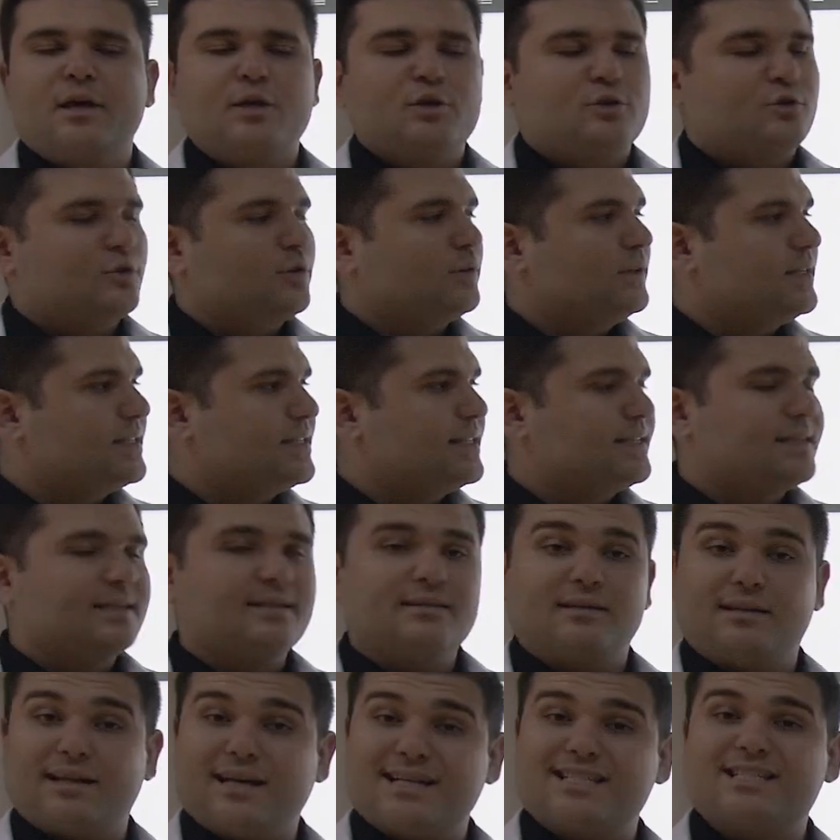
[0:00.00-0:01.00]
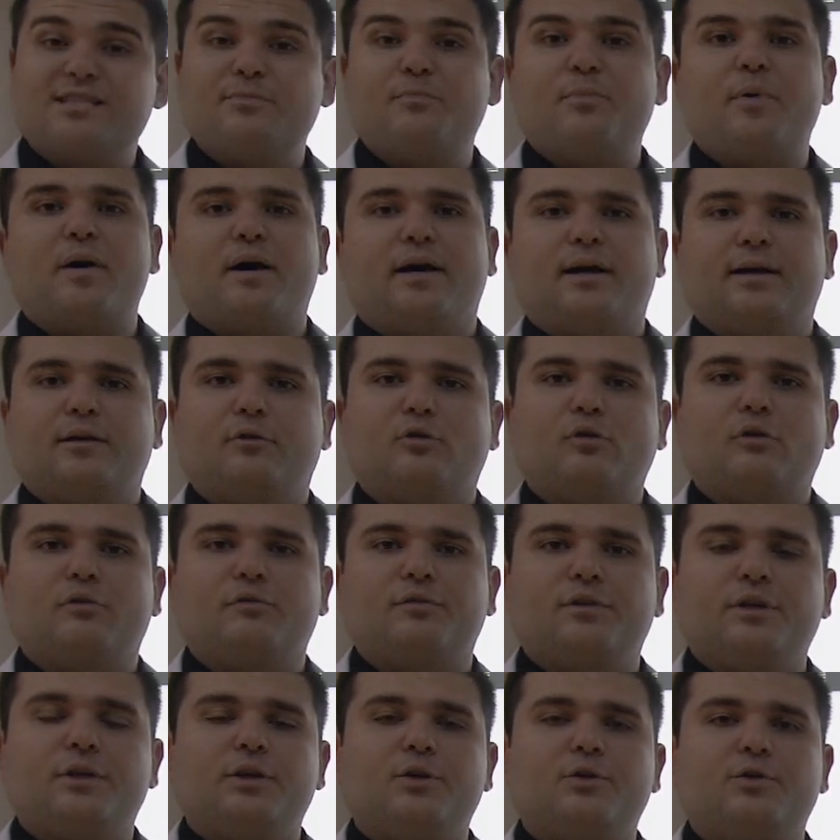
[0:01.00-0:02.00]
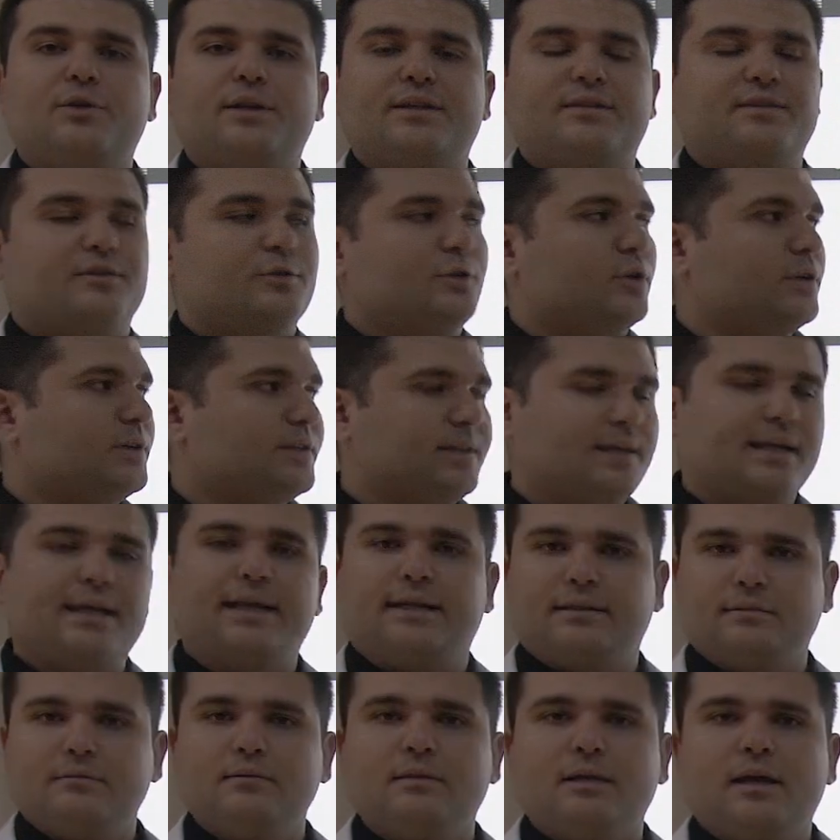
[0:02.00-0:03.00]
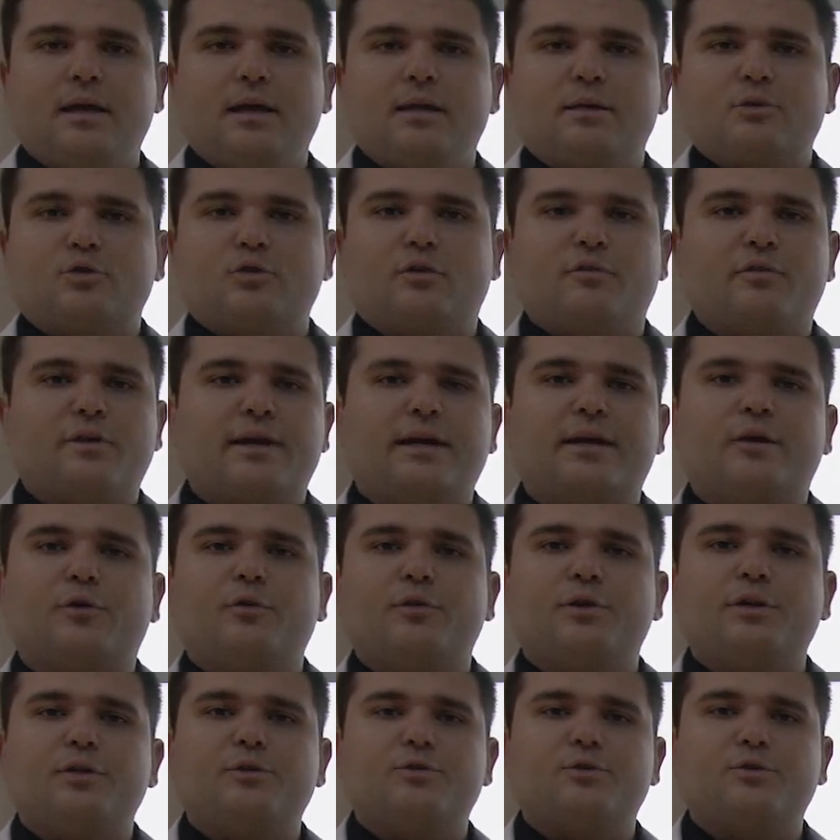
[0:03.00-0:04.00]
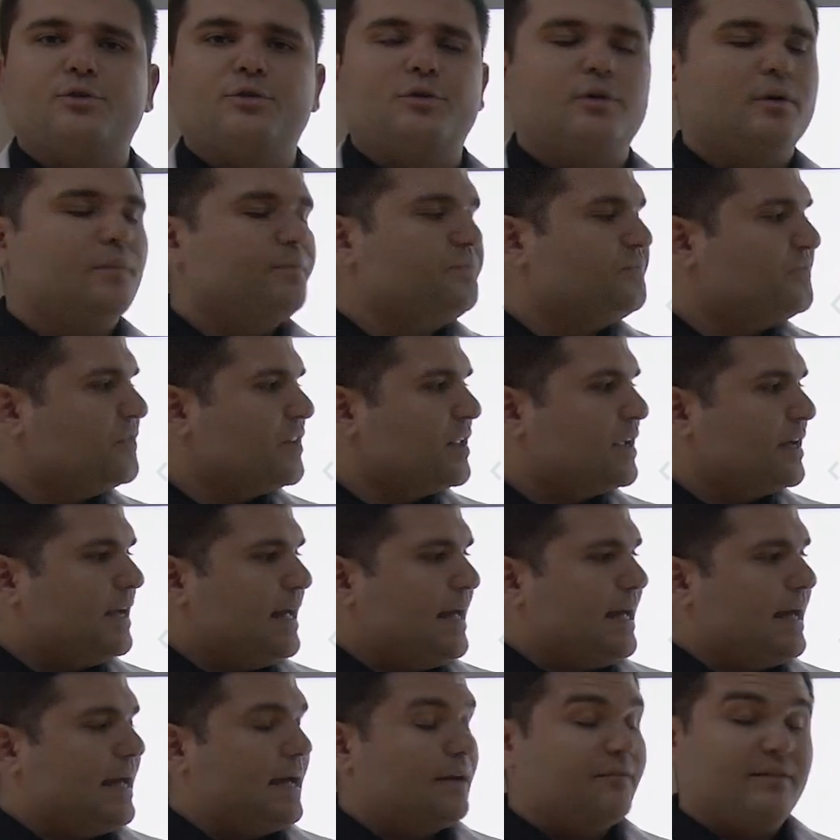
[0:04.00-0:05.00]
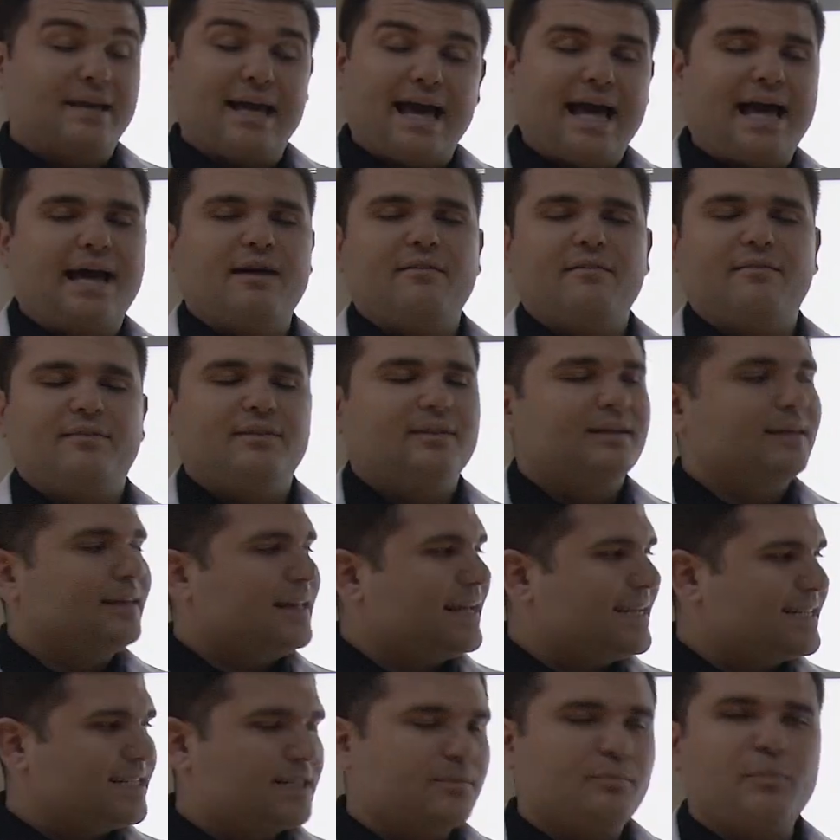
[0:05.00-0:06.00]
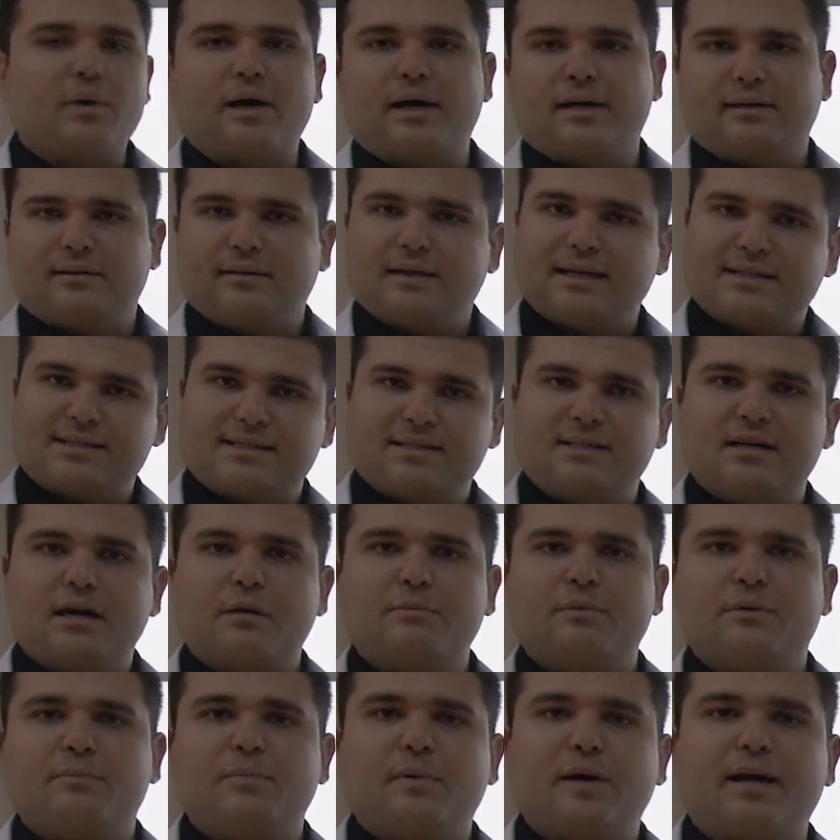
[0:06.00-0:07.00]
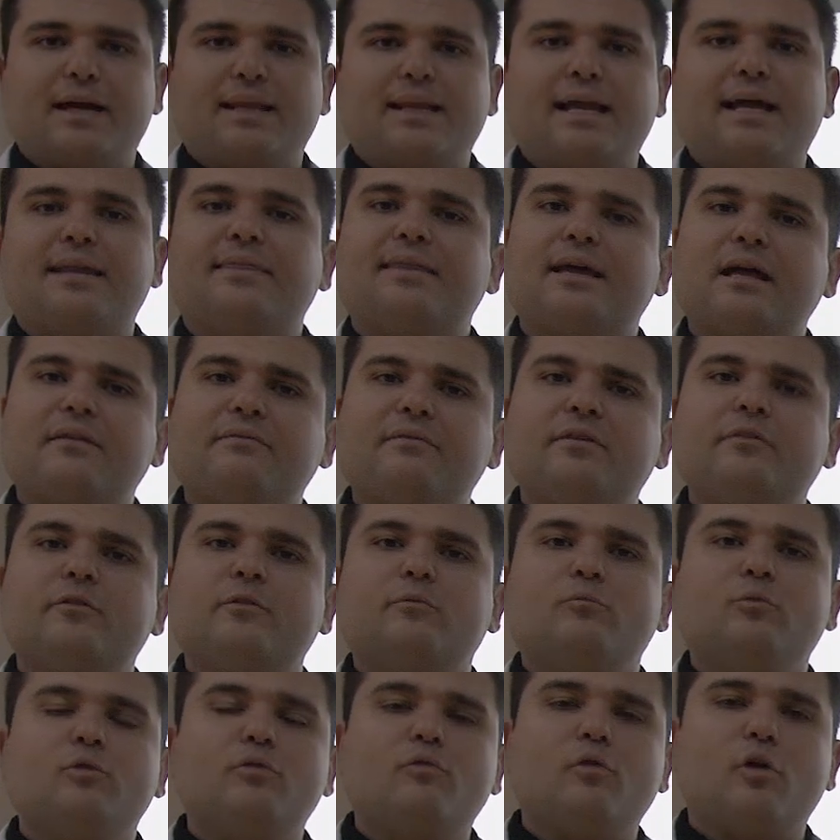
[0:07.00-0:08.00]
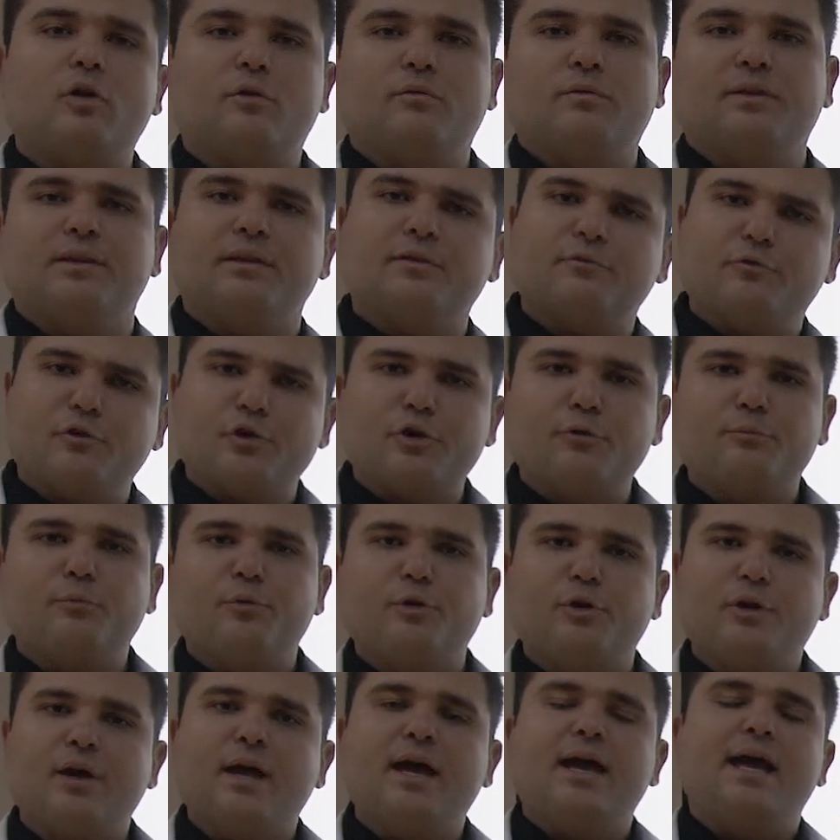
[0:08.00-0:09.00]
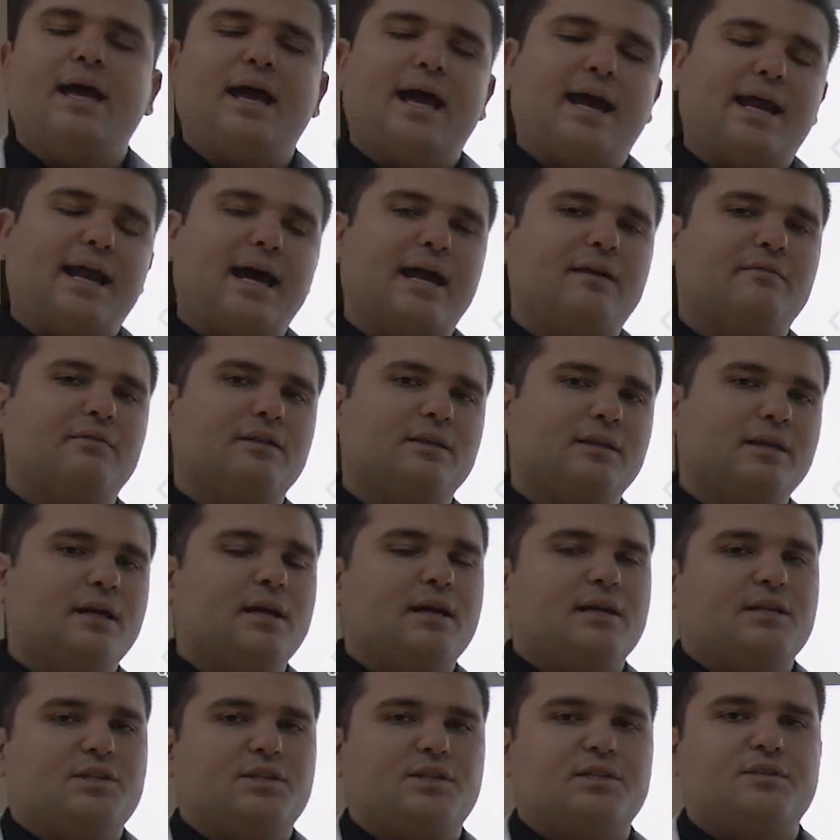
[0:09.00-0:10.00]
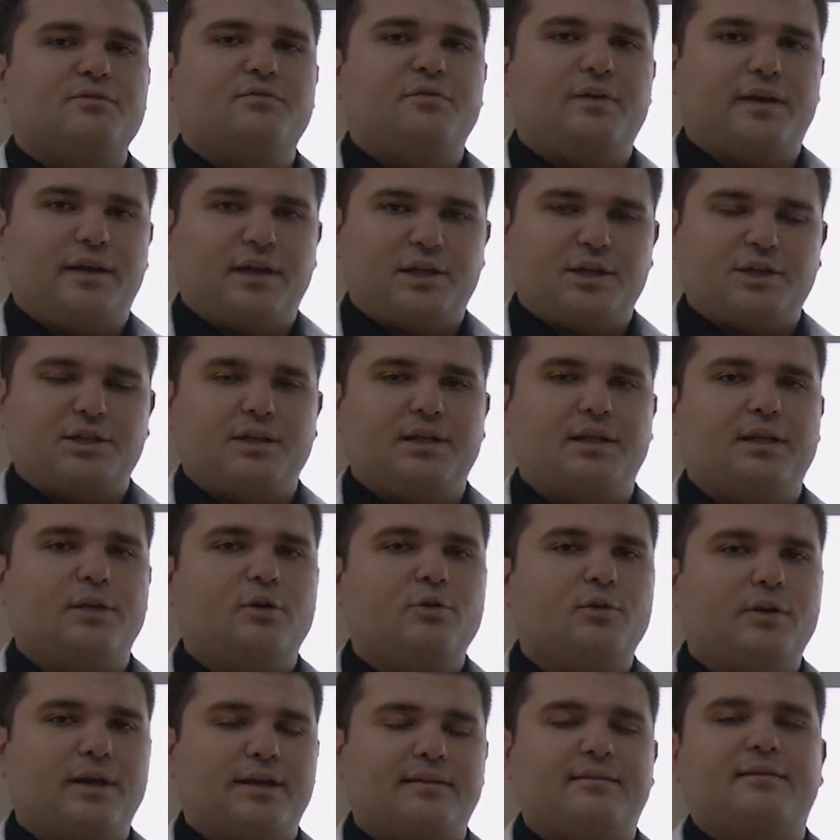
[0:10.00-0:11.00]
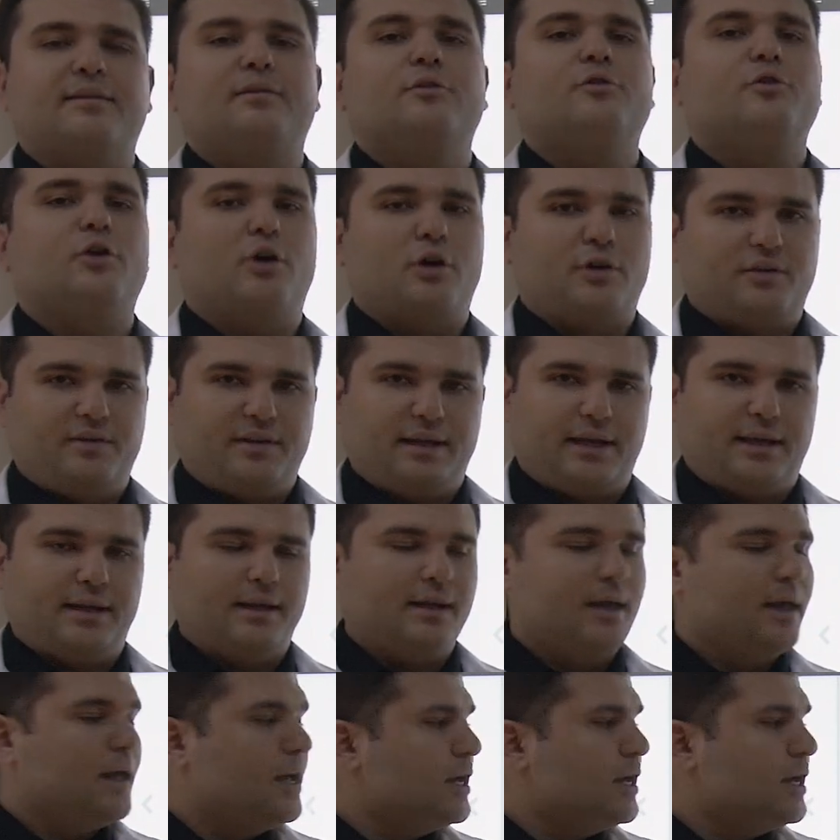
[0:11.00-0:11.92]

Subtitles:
So this is the last part of the unit 13. So we are going to, we have the last part, last grammar part, and then we will move on with the workbook, and I will just finish the unit 13.